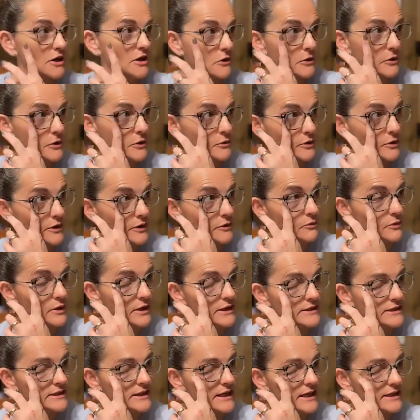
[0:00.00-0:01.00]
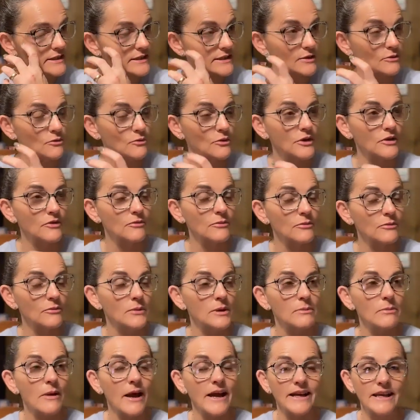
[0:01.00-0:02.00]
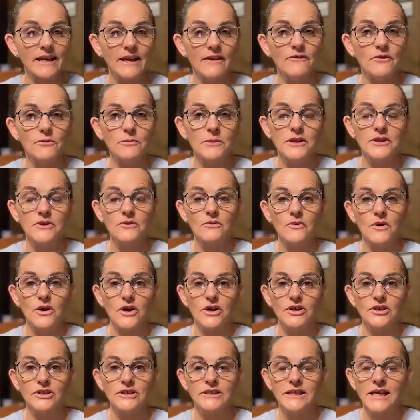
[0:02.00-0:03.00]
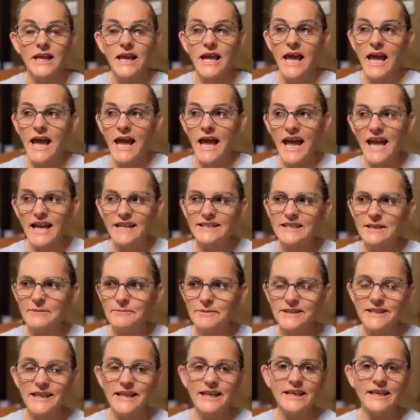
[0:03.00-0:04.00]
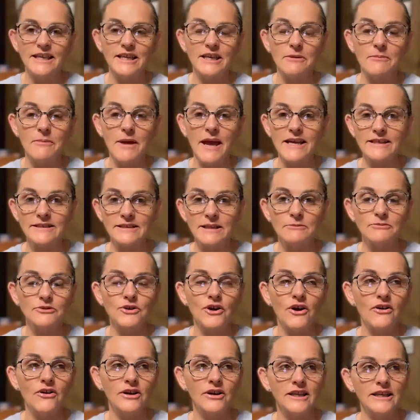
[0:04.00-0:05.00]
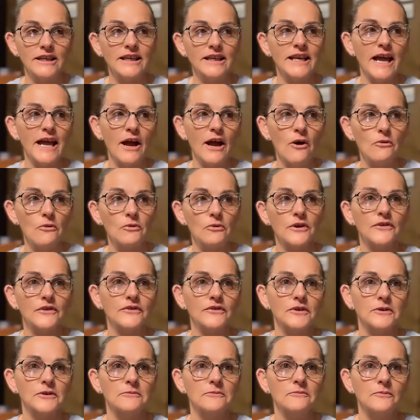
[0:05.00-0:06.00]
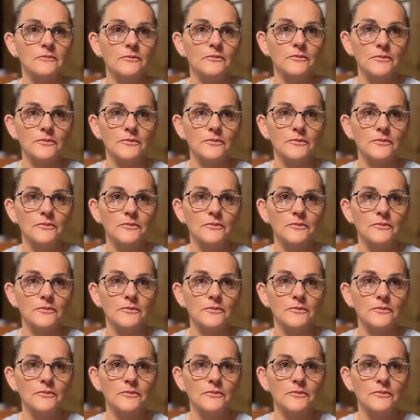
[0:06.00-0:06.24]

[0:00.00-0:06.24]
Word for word: You know, He really resonates it with me by giving me the words as I'm seeking Him, as I'm talking it out with Him.